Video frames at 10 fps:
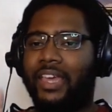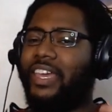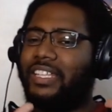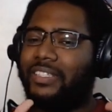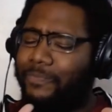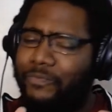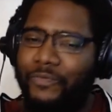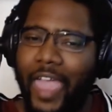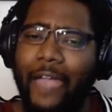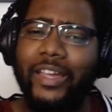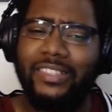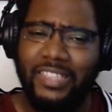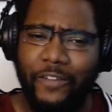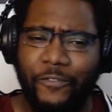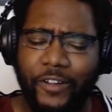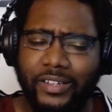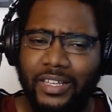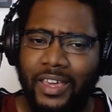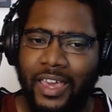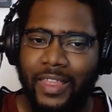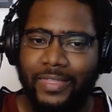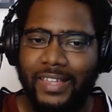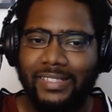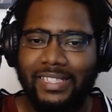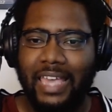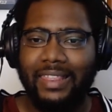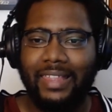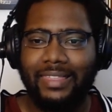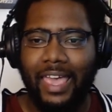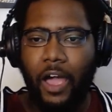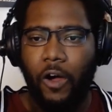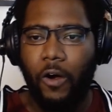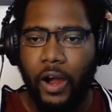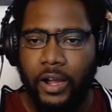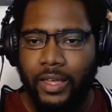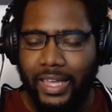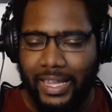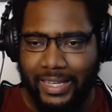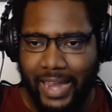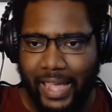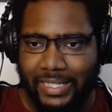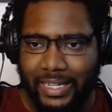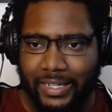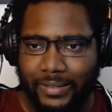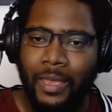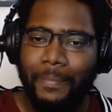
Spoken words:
is very different than saying that they are connected.